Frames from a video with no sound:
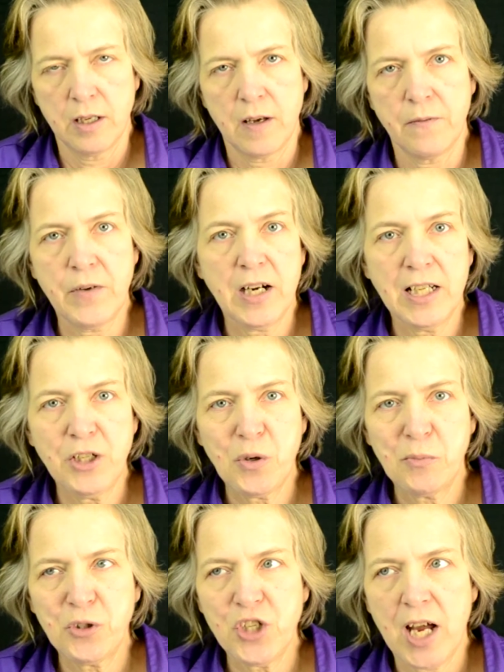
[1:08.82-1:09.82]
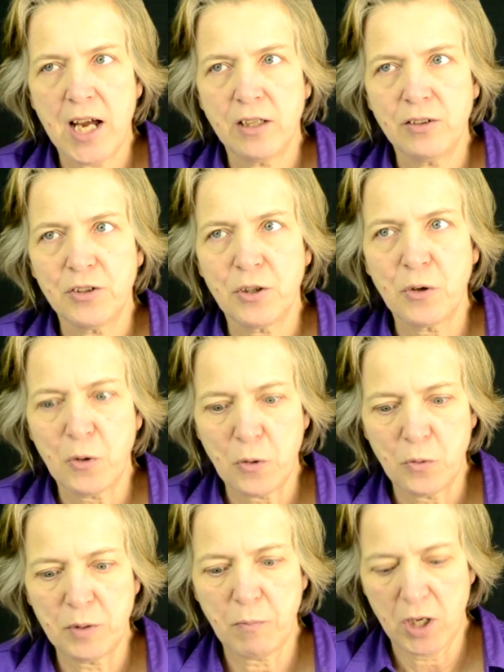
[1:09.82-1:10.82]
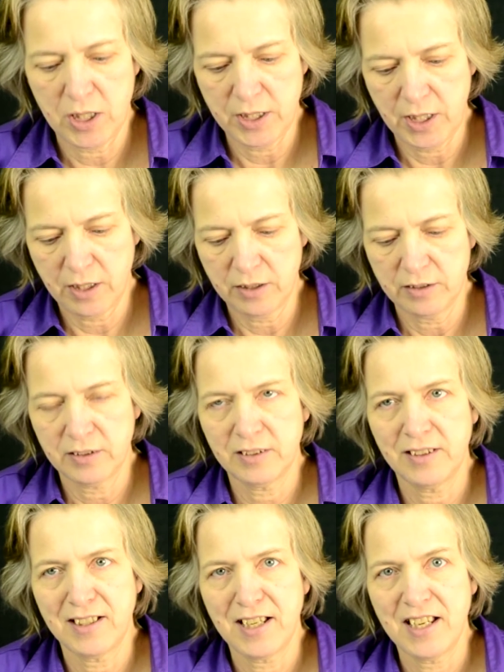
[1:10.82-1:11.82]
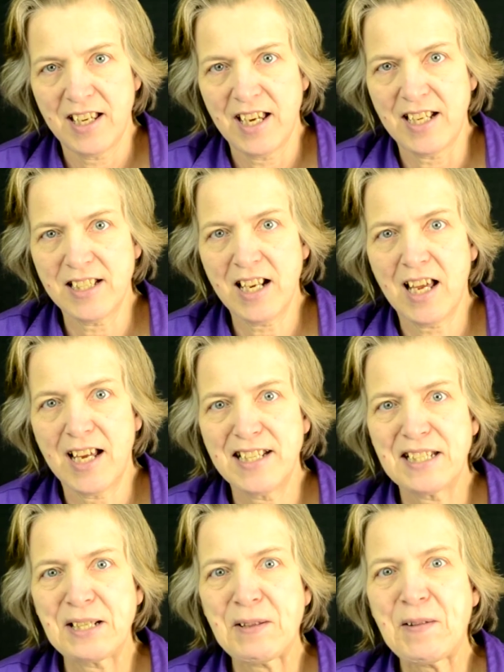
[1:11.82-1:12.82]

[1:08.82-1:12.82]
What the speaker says: A fairly normal child with blonde hair, hazel eyes,